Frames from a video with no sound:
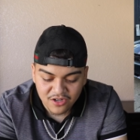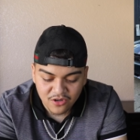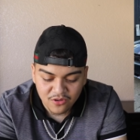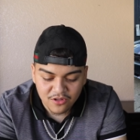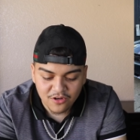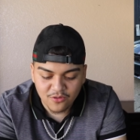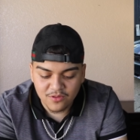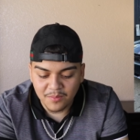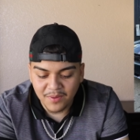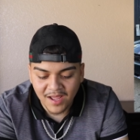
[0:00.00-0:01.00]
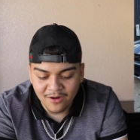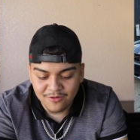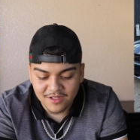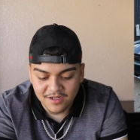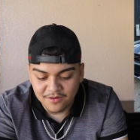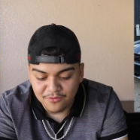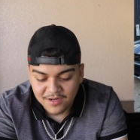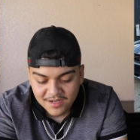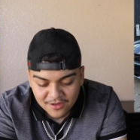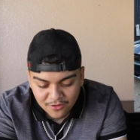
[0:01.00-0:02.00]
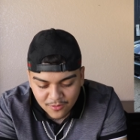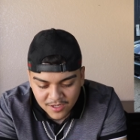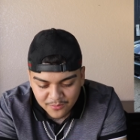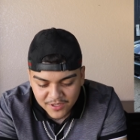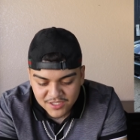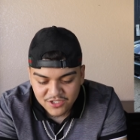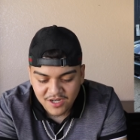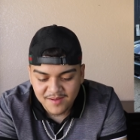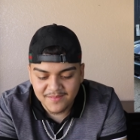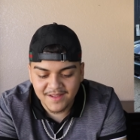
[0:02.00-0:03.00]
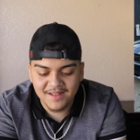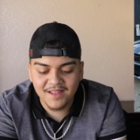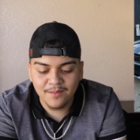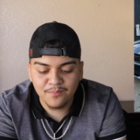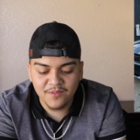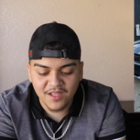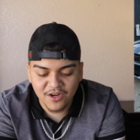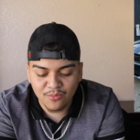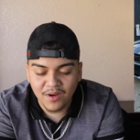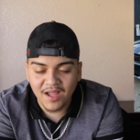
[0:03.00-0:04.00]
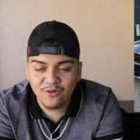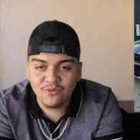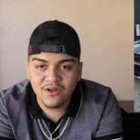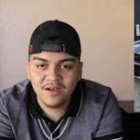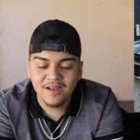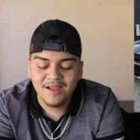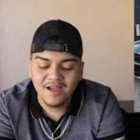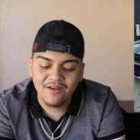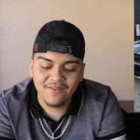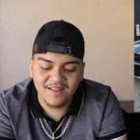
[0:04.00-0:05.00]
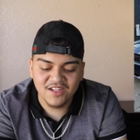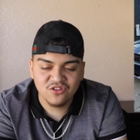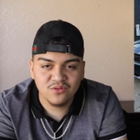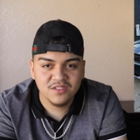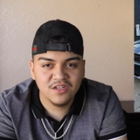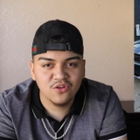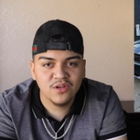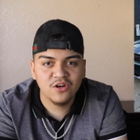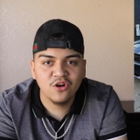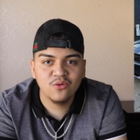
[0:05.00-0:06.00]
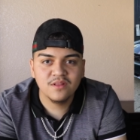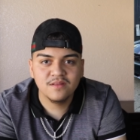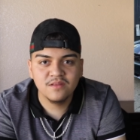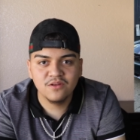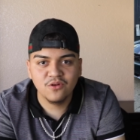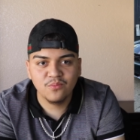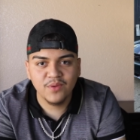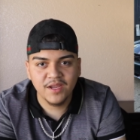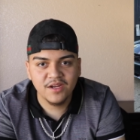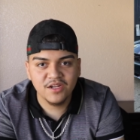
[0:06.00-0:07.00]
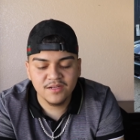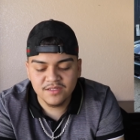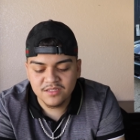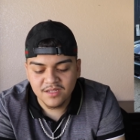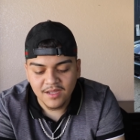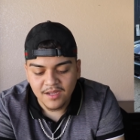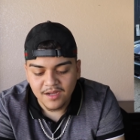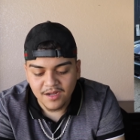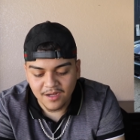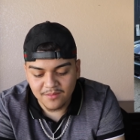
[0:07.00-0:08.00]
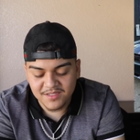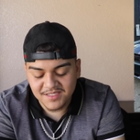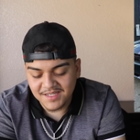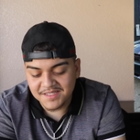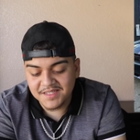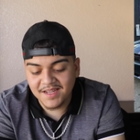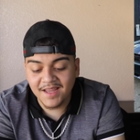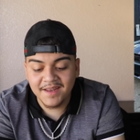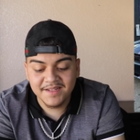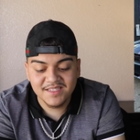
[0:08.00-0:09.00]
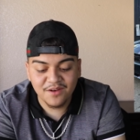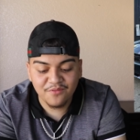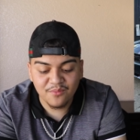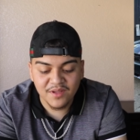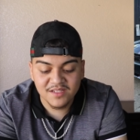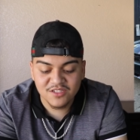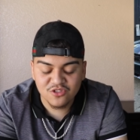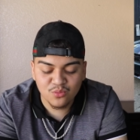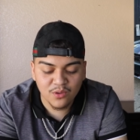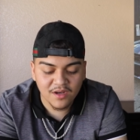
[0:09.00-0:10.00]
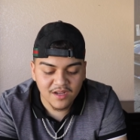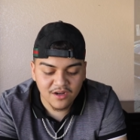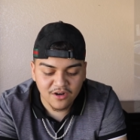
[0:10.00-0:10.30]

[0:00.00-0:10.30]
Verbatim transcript: code, you know, the black with the red, little red pinstripe and then the thicker black one. I feel like that's always a good way to go with, you know, paint colors. Um, this is an easy 9 out of 10 for me. It's a super clean